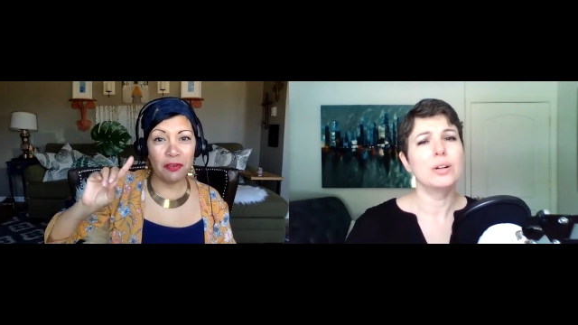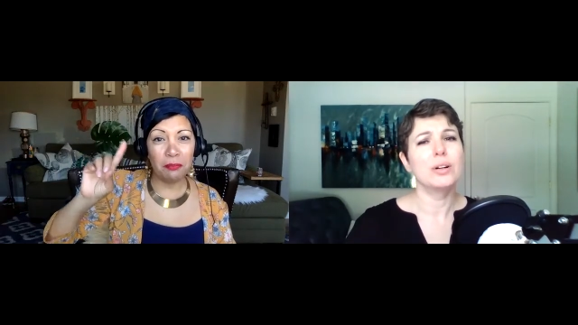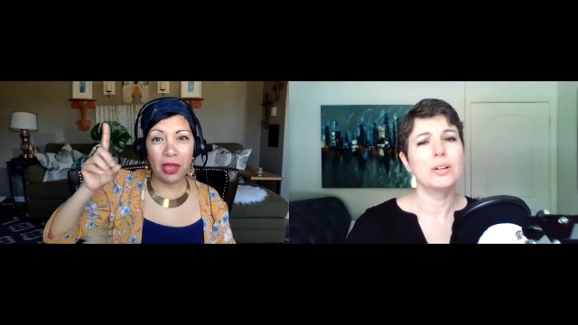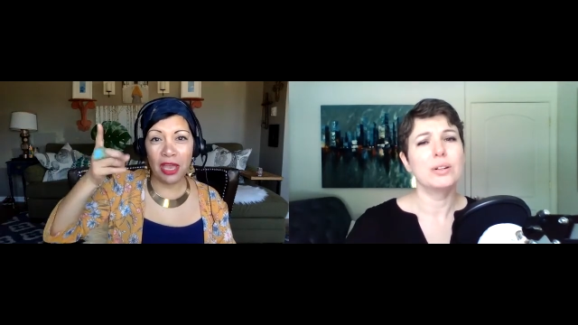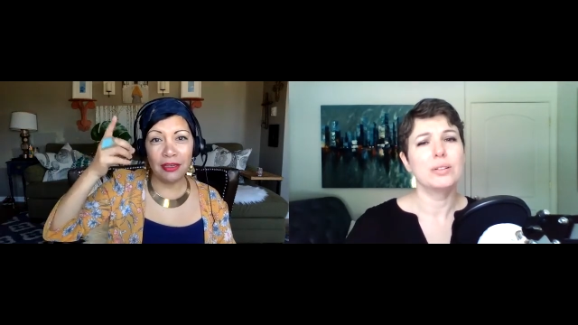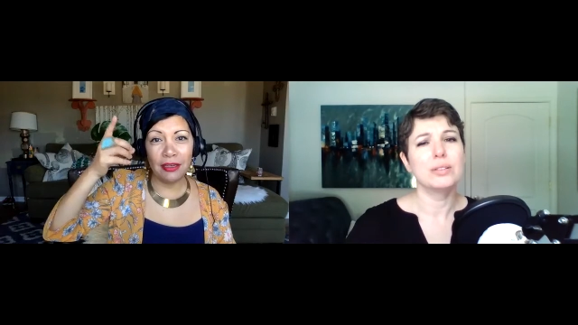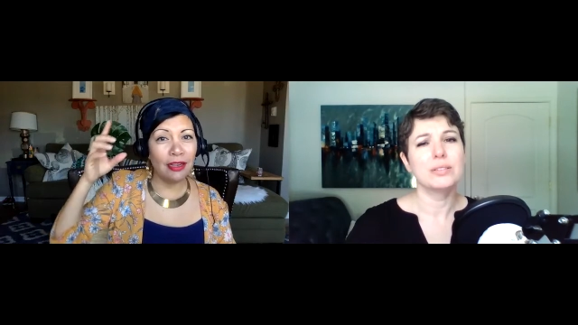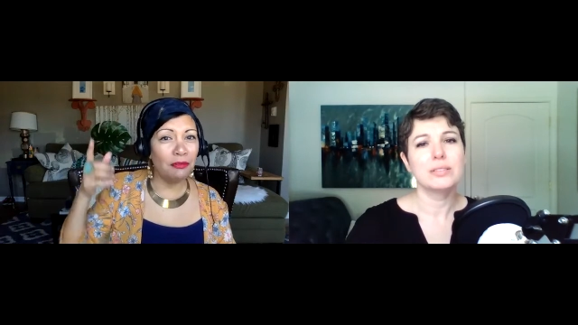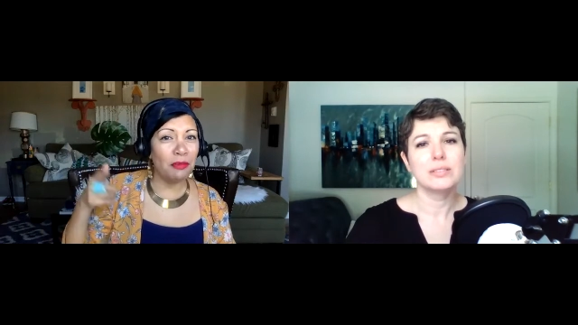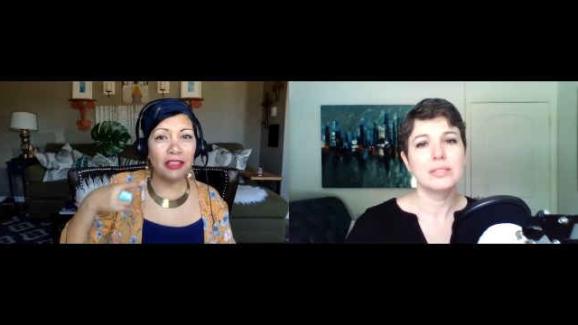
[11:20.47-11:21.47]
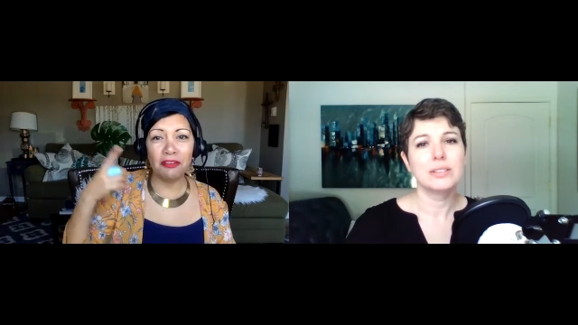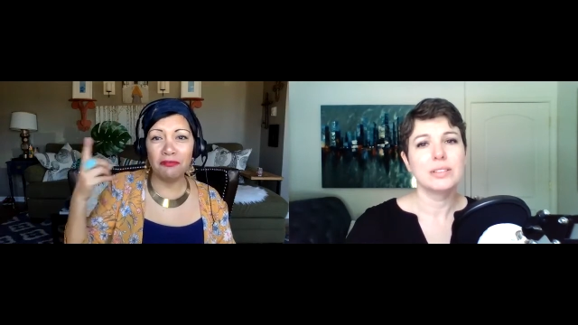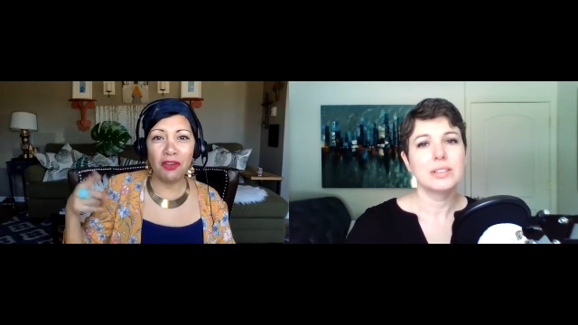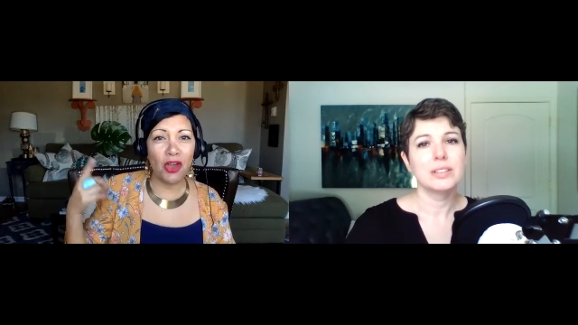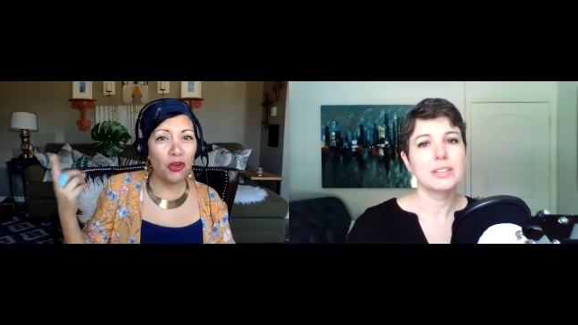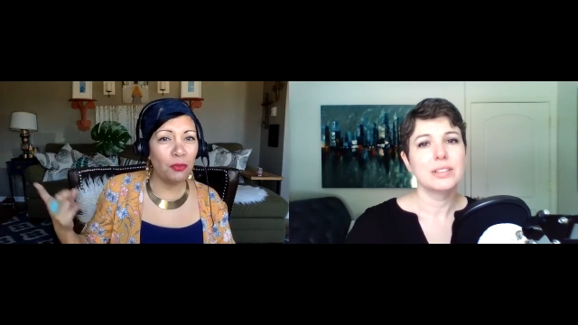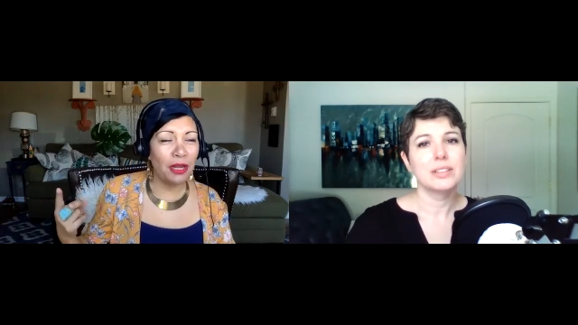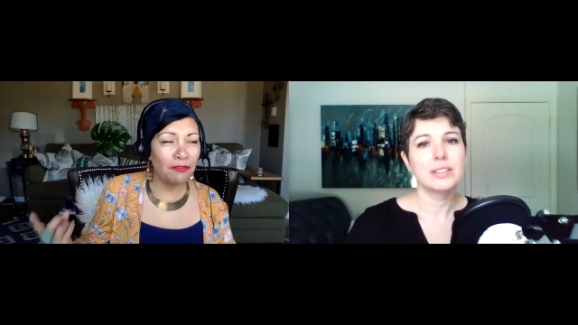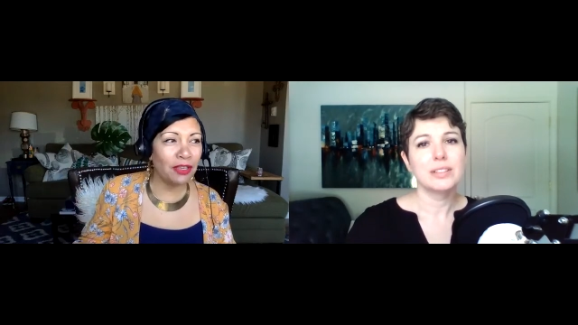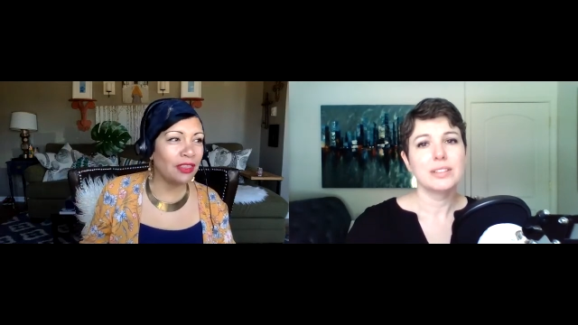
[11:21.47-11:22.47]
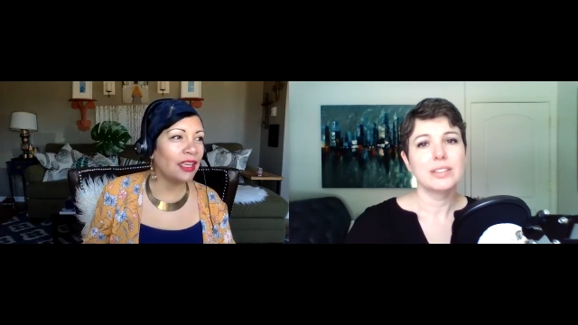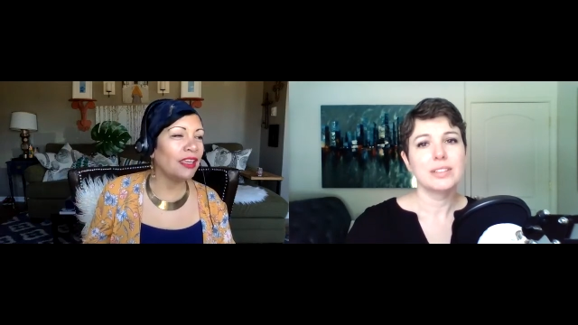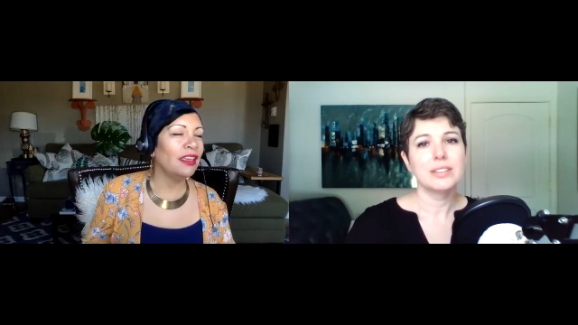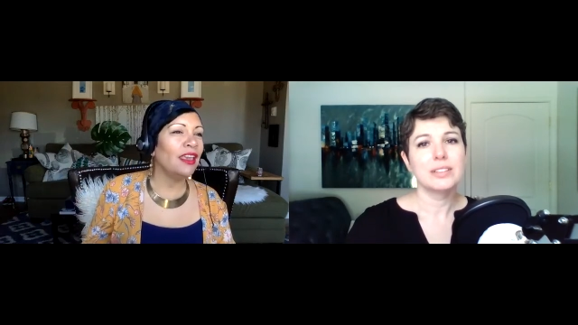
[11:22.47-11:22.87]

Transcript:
Speaker 1: button and it made the foam and everything